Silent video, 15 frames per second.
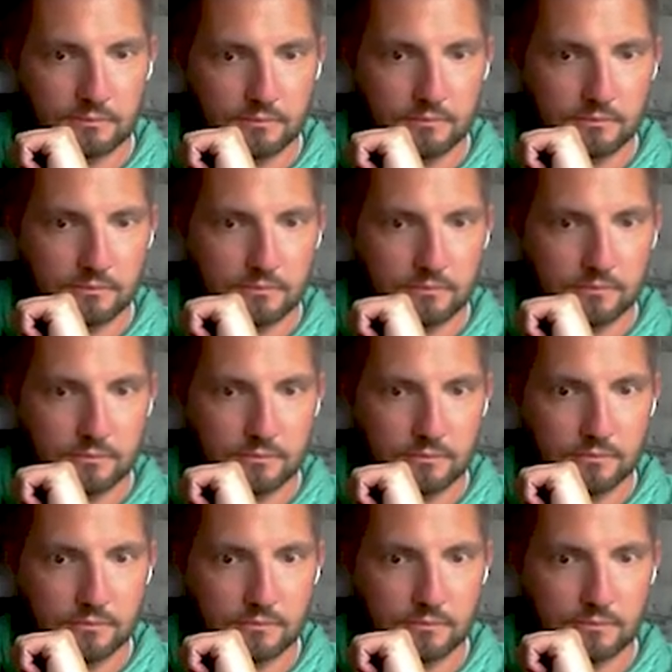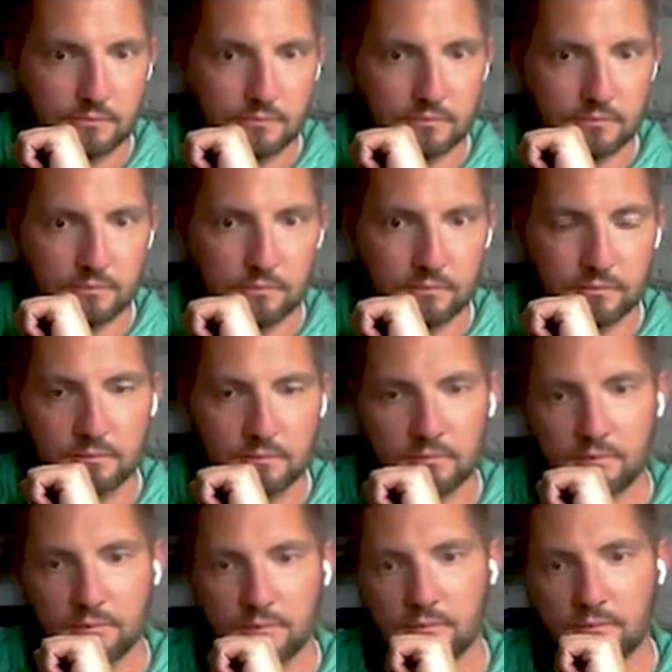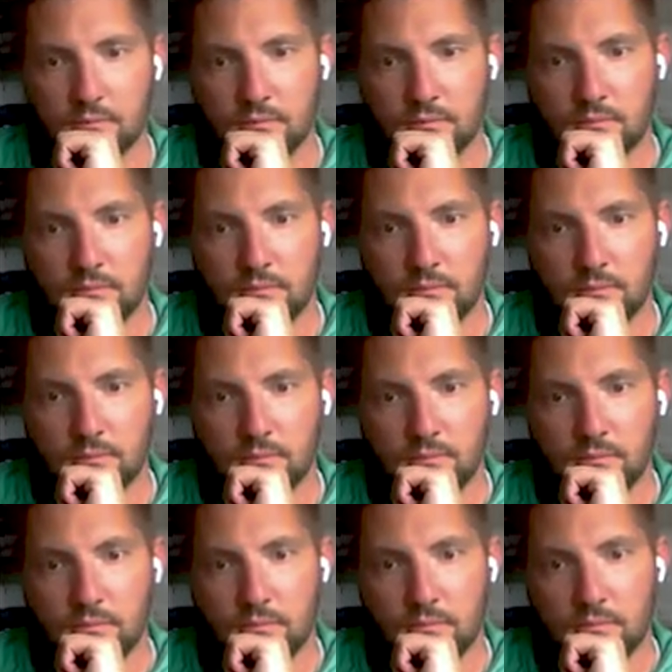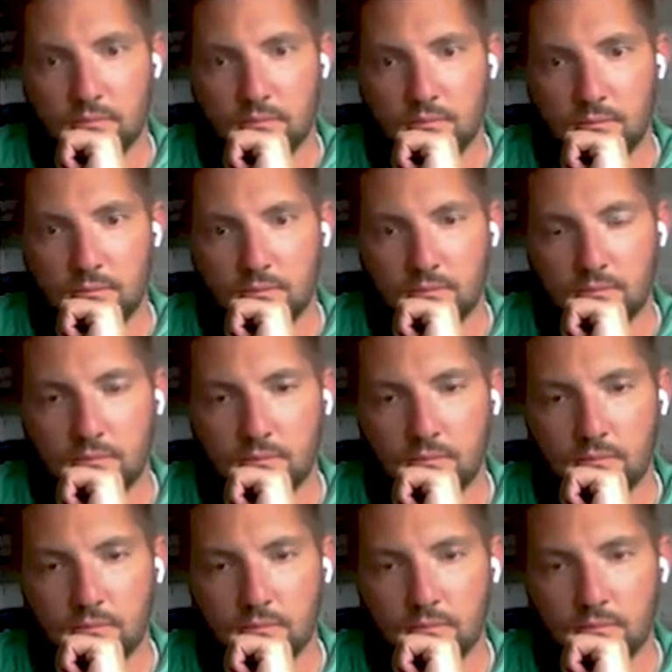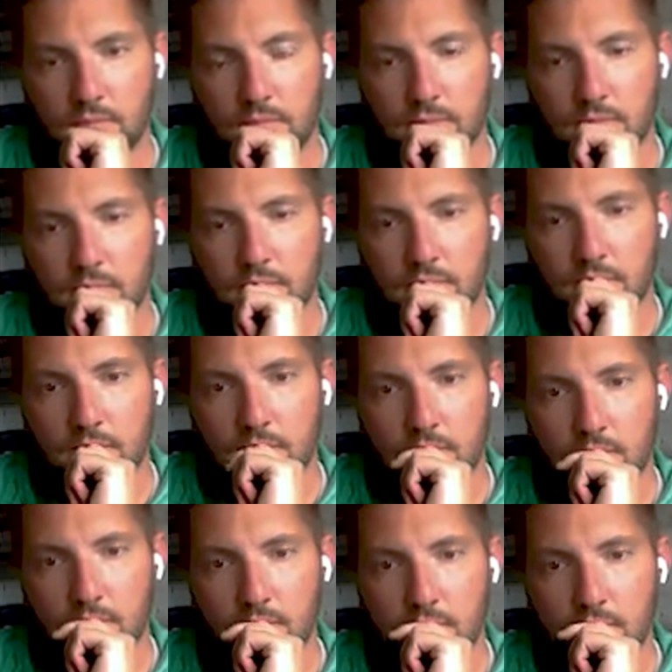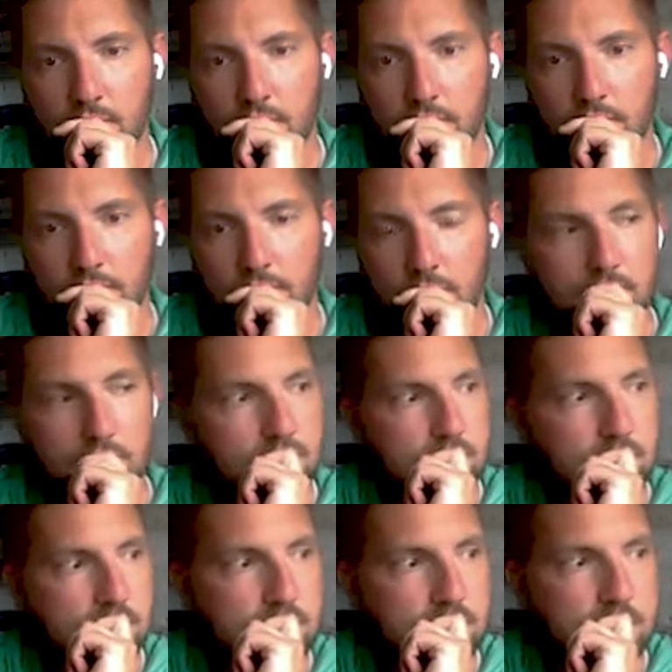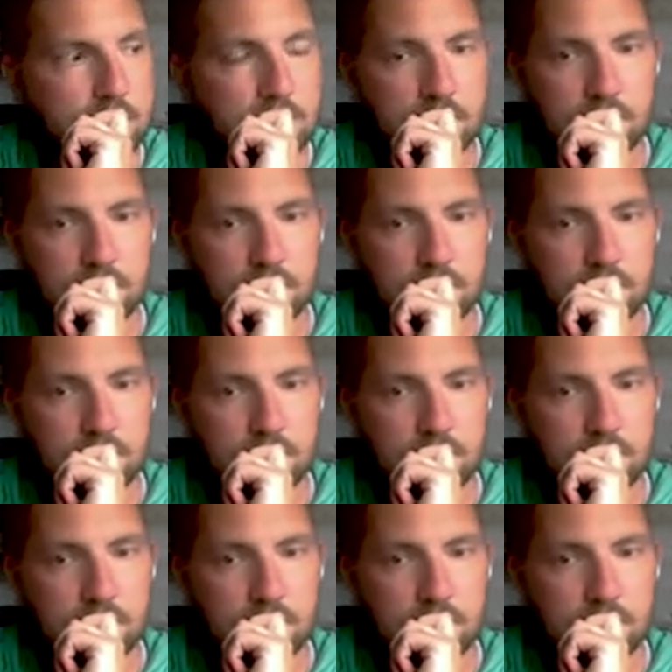The person shown says nothing.